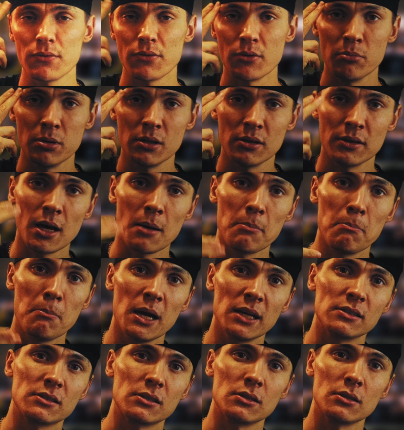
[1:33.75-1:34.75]
And if you build up
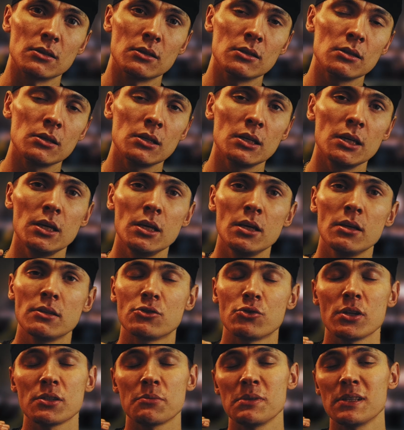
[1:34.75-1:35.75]
mindset early,
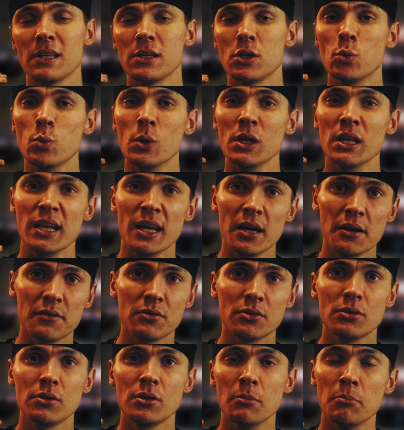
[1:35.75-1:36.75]
trust me that you will
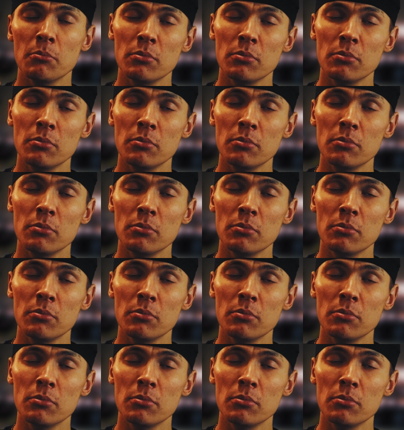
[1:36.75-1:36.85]
never